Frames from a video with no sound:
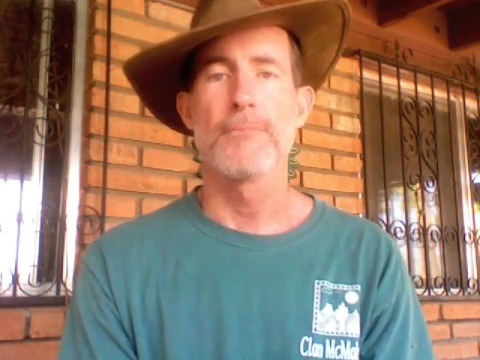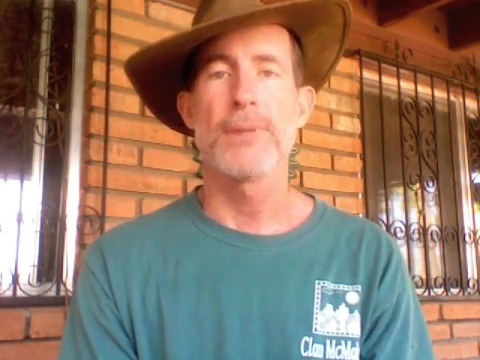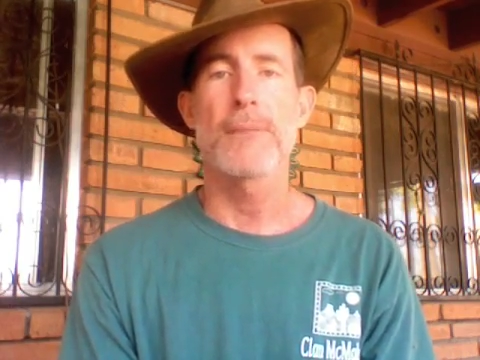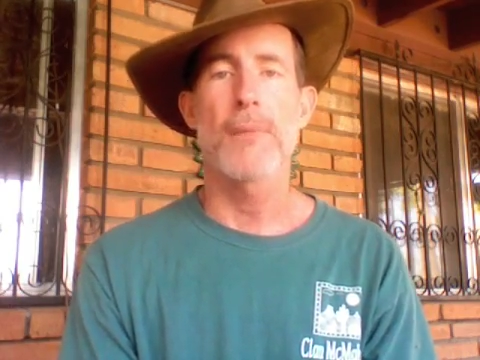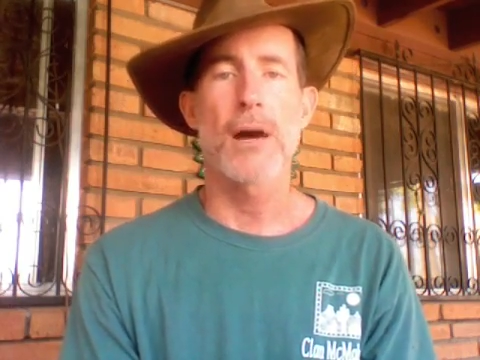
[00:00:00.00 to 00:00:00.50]

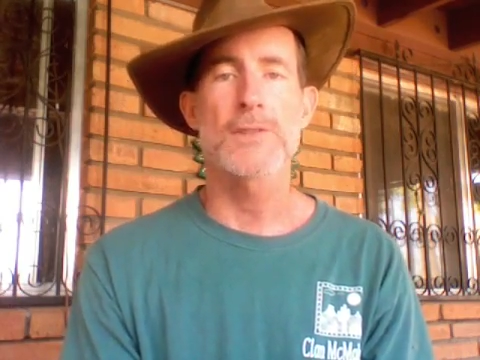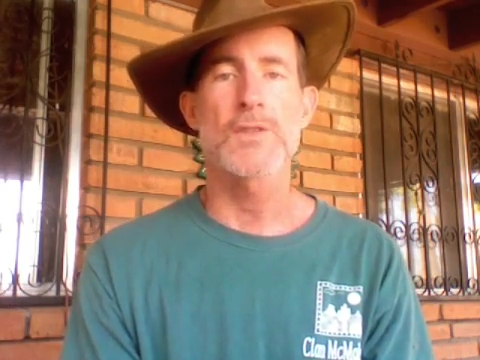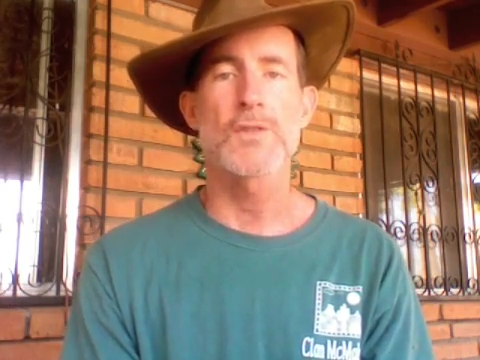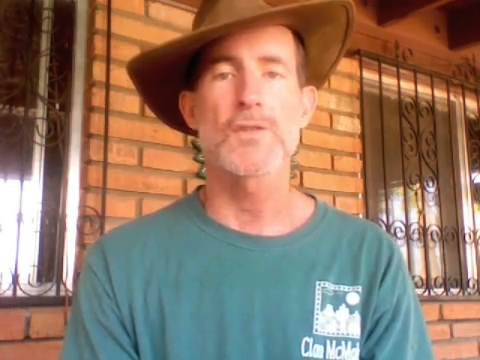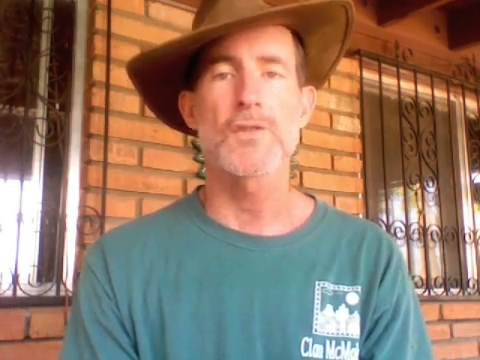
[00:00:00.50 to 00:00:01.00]
Big
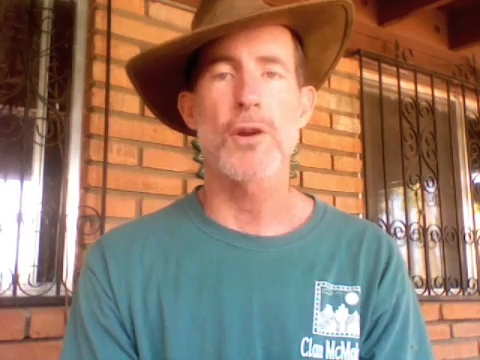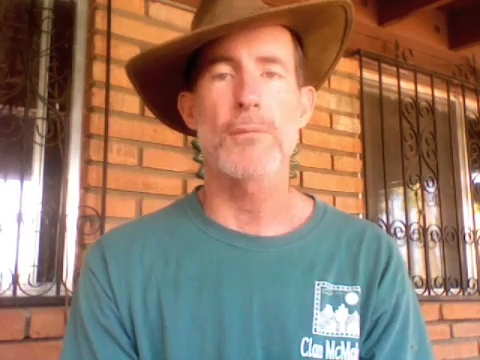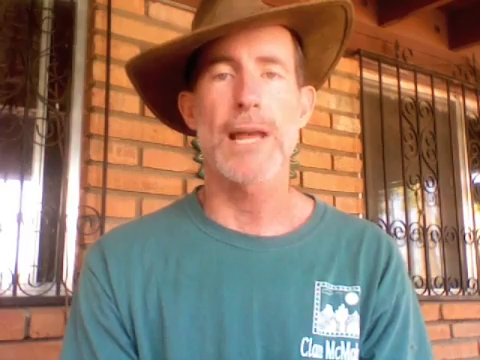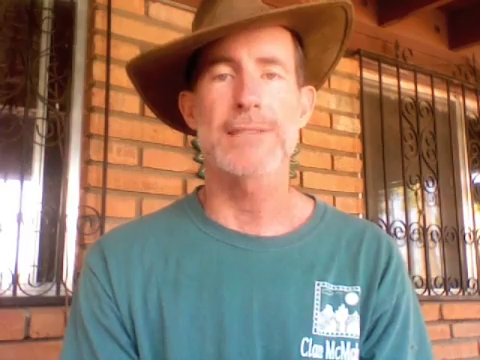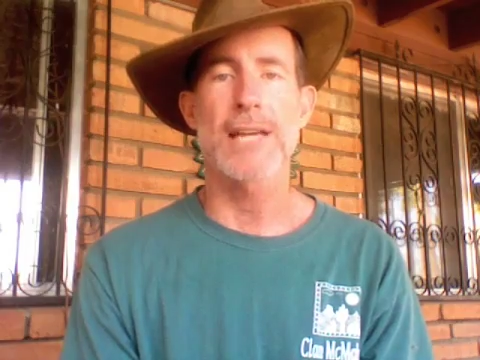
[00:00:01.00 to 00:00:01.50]
monsoon storm
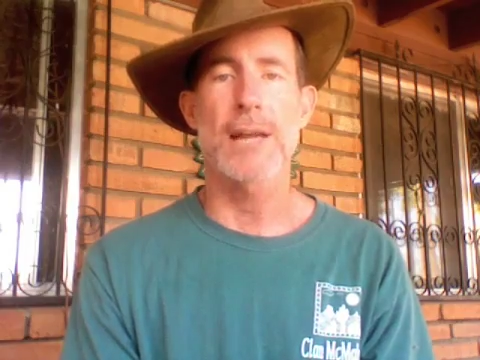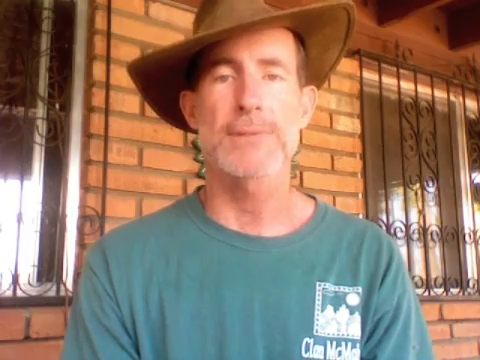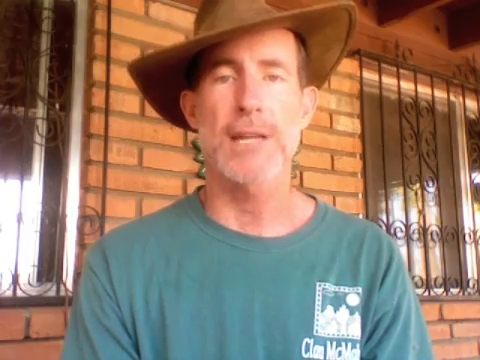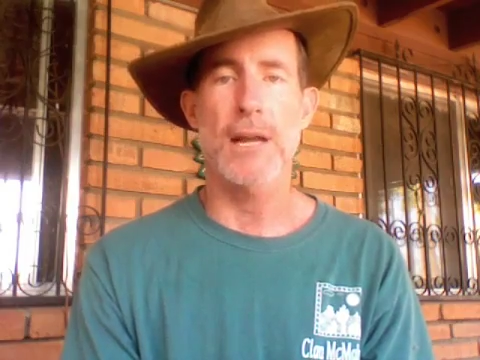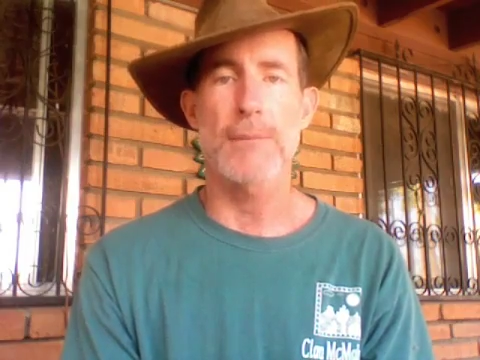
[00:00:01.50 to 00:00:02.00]
last night. I'm
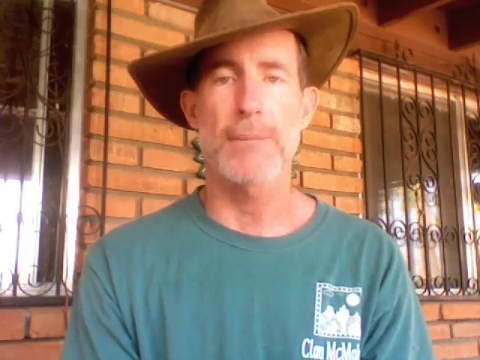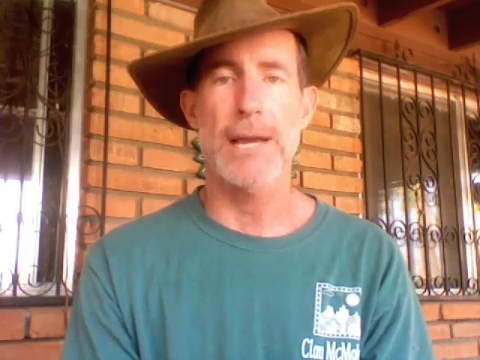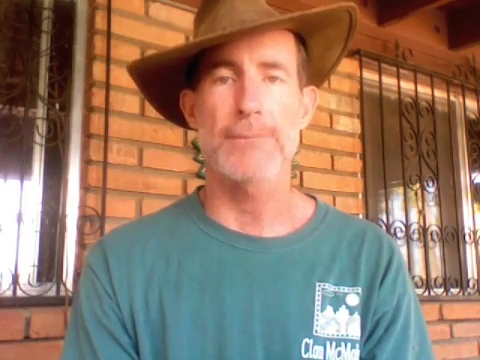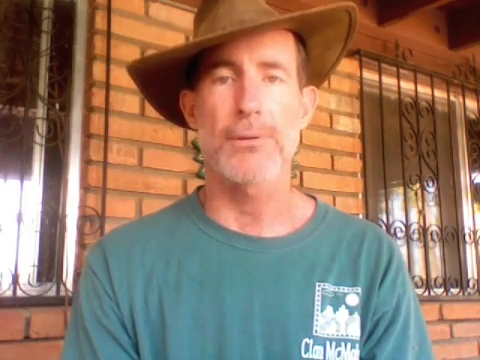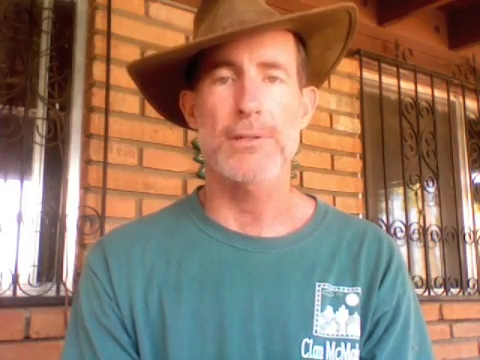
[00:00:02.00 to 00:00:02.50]
sitting on my
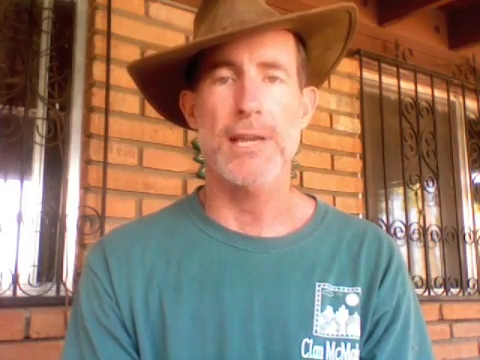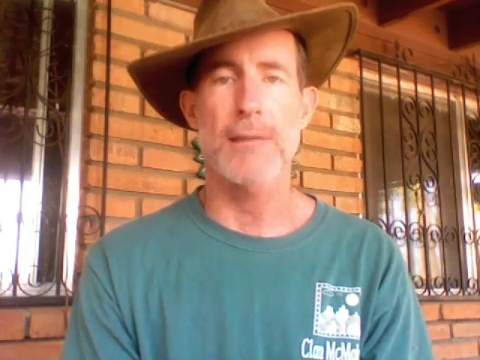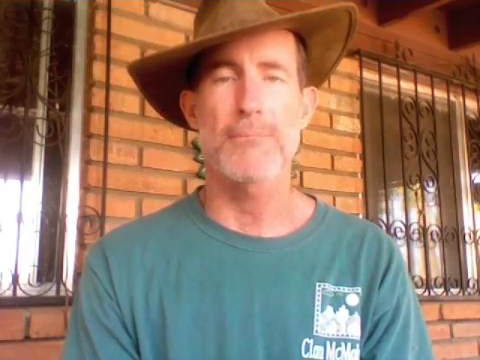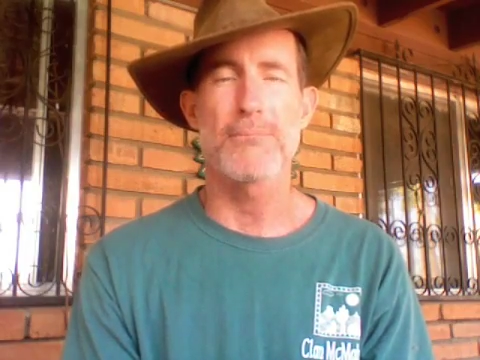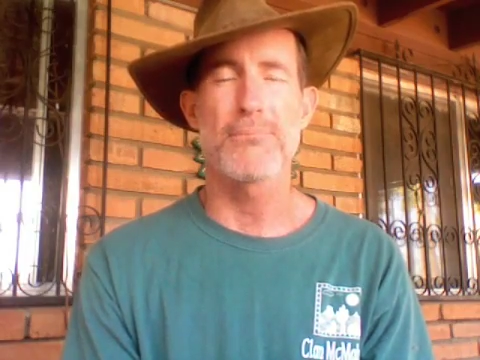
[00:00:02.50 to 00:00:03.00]
back porch. Had
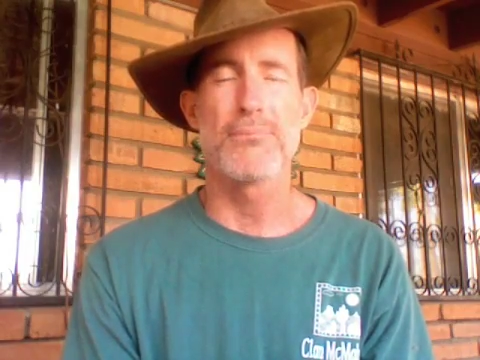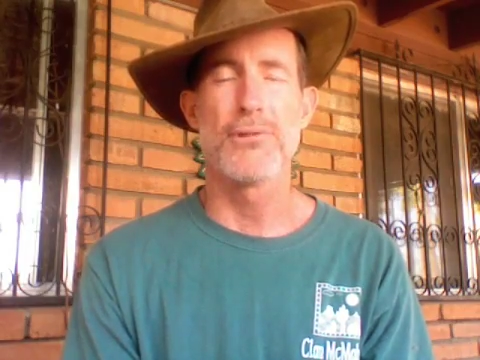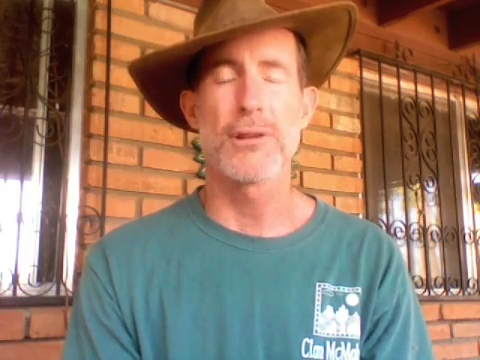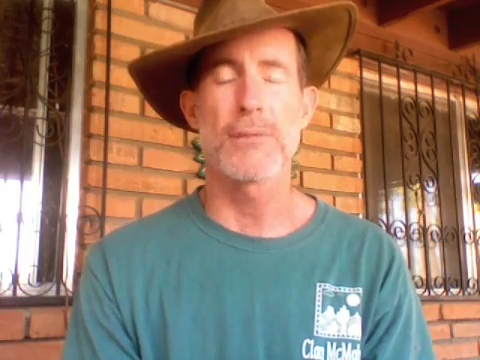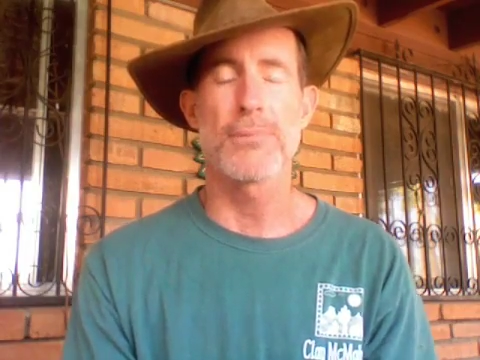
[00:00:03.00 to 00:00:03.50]
a
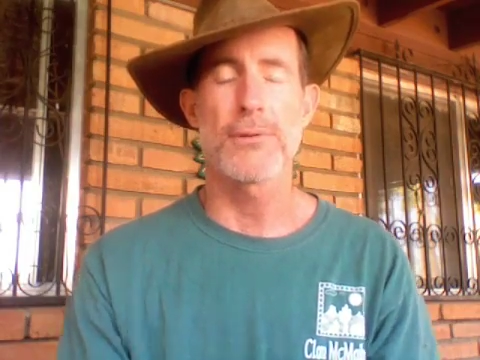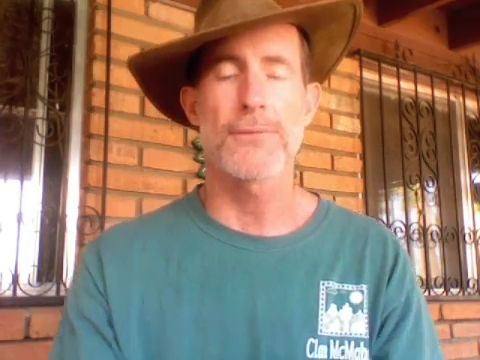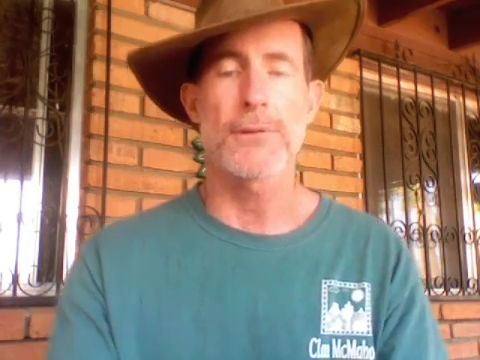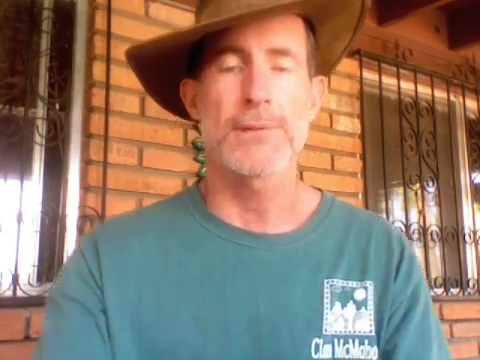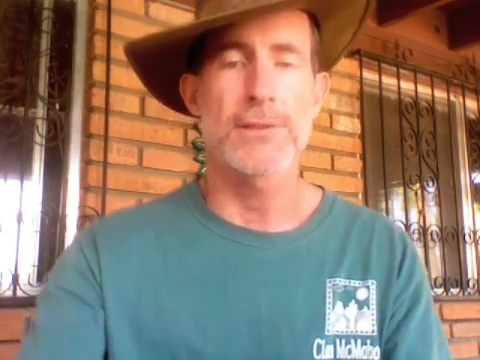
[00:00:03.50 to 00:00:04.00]
really
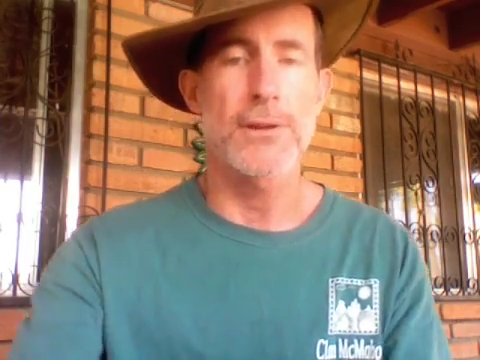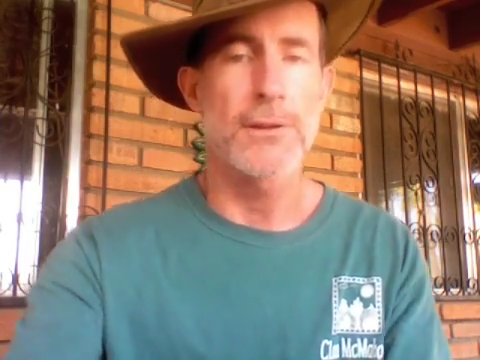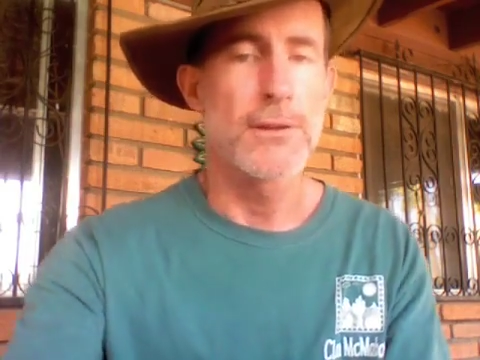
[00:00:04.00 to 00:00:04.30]
beautiful, let me show you.